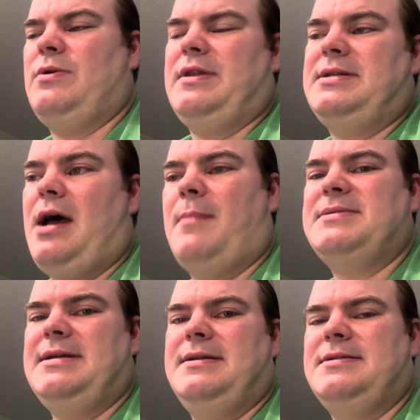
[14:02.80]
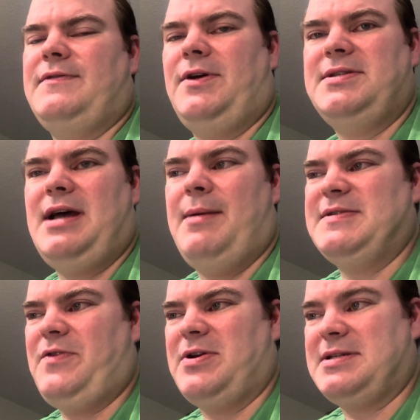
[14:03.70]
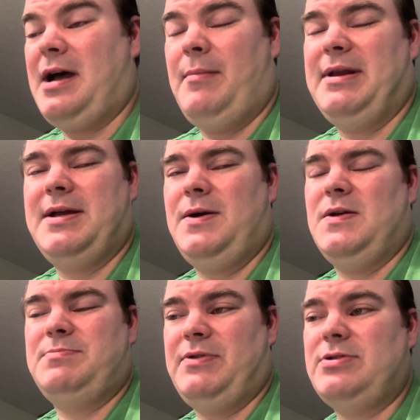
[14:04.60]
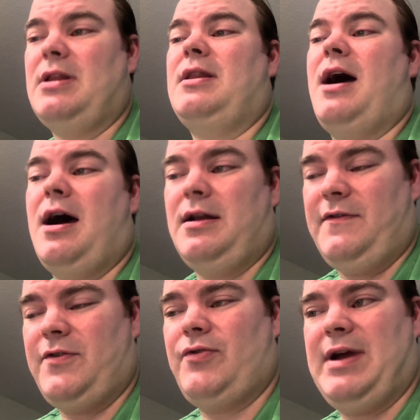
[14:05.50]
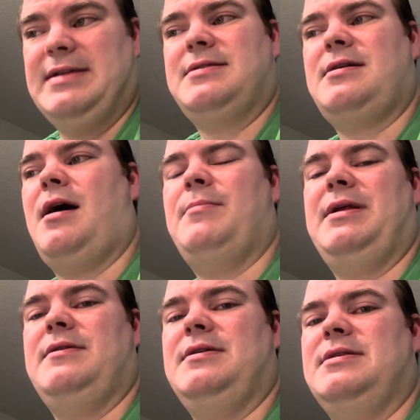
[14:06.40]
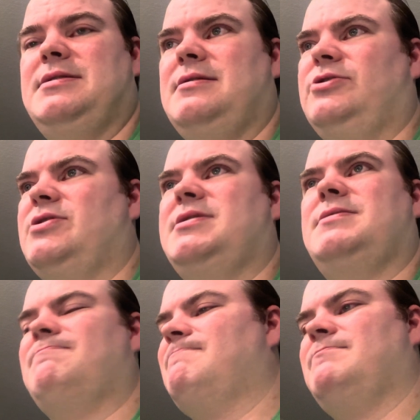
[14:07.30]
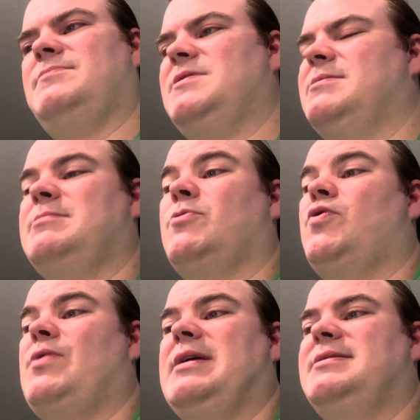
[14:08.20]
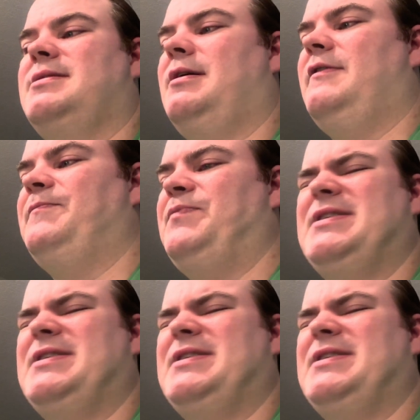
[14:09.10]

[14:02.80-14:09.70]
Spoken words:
of the top scenes of all time as far as comedy goes. But there's a lot of great comedy in this. Just some great stuff.